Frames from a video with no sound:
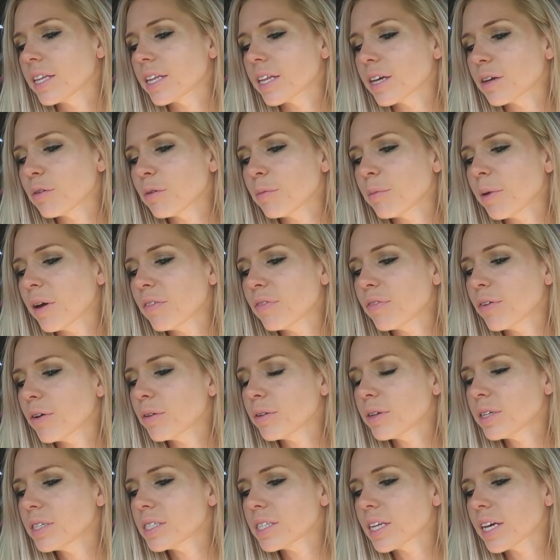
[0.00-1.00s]
Like when my
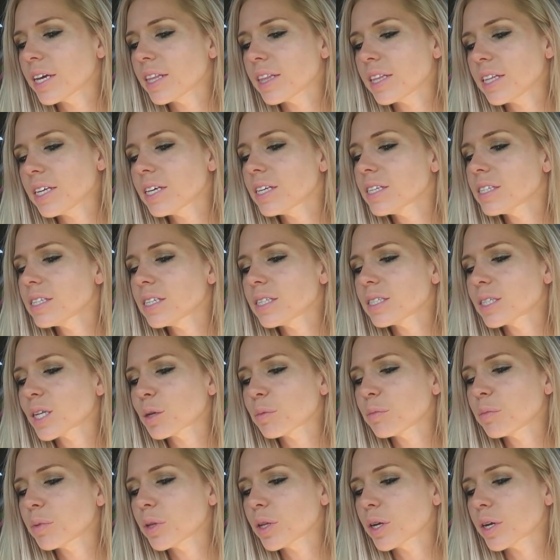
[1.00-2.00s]
phone is like this, it's
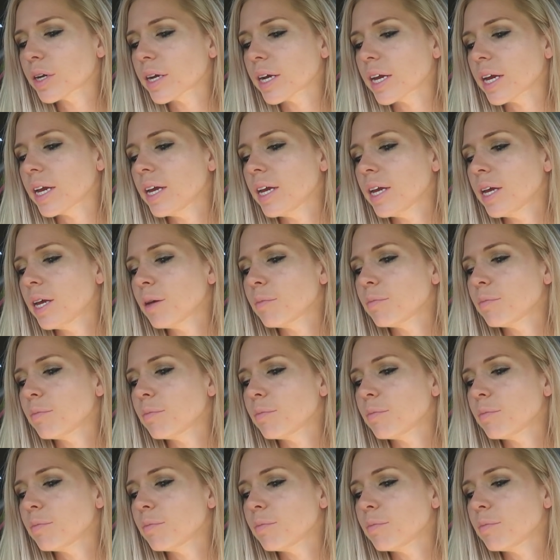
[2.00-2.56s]
like blurry.